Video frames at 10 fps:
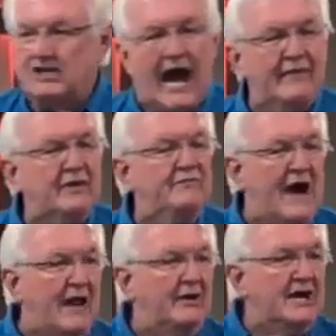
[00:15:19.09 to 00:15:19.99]
God the
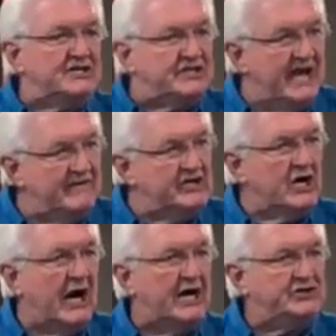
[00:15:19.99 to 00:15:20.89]
Father has given to
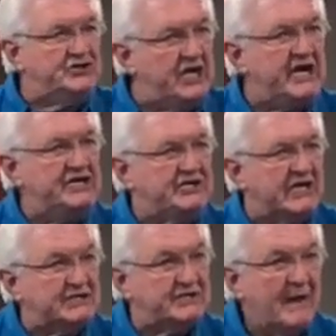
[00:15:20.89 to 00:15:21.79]
us
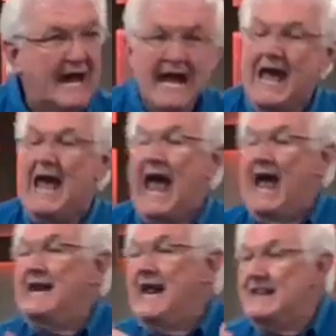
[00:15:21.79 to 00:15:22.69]
Jesus.
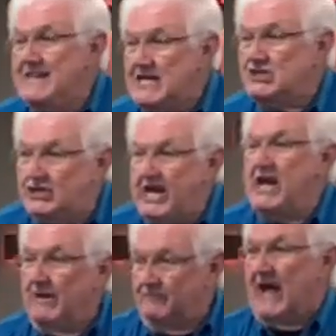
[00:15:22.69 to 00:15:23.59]
And this
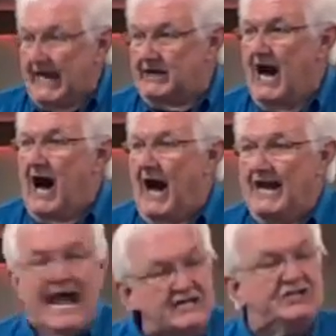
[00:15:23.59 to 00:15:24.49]
gift that
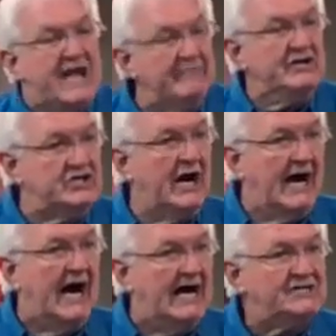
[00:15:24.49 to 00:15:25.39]
God has given to
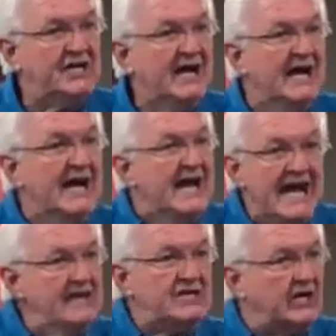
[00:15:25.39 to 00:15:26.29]
us
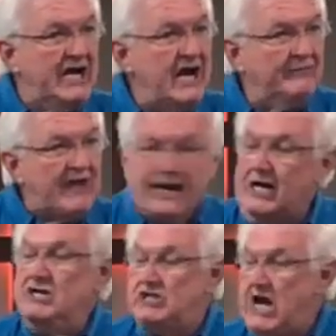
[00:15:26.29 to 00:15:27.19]
is a gift that
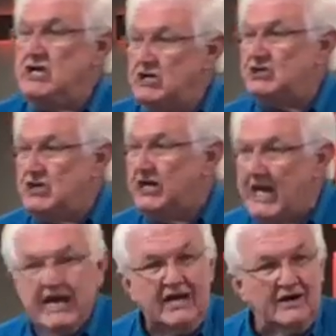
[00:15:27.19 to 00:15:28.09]
continues to
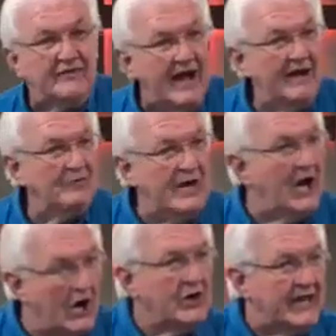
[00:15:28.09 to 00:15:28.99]
give. We
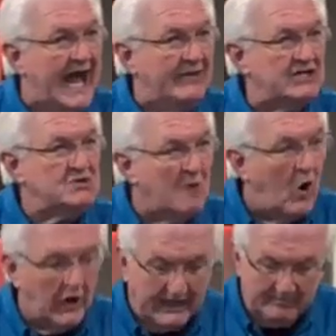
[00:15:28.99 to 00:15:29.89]
learned that this
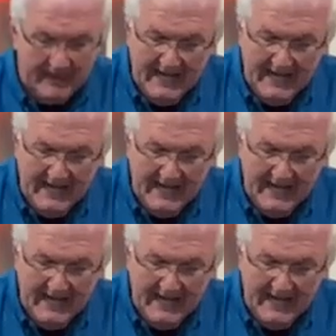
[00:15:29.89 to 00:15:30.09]
morning.